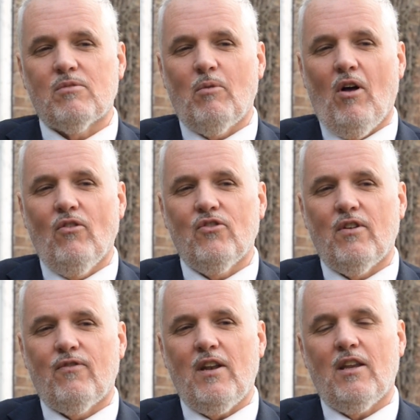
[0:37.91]
Spartans
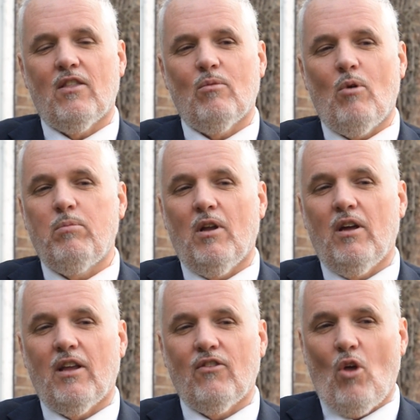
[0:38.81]
defending
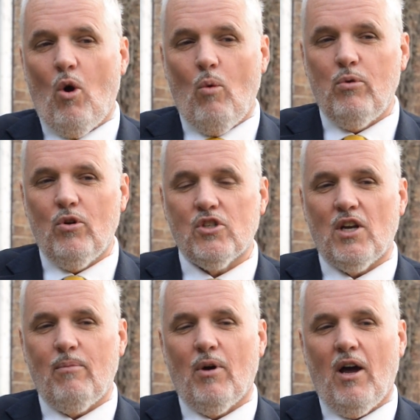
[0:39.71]
Thermopylae against the whole Persian
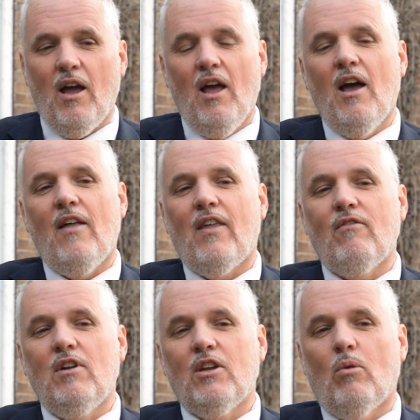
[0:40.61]
Empire, and that
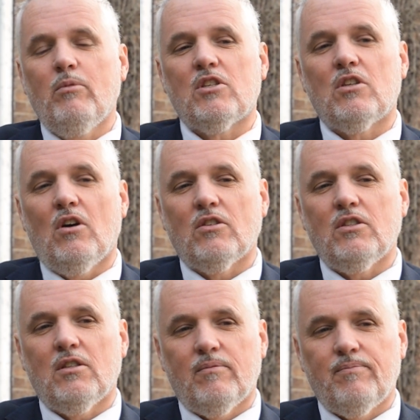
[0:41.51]
really got me started.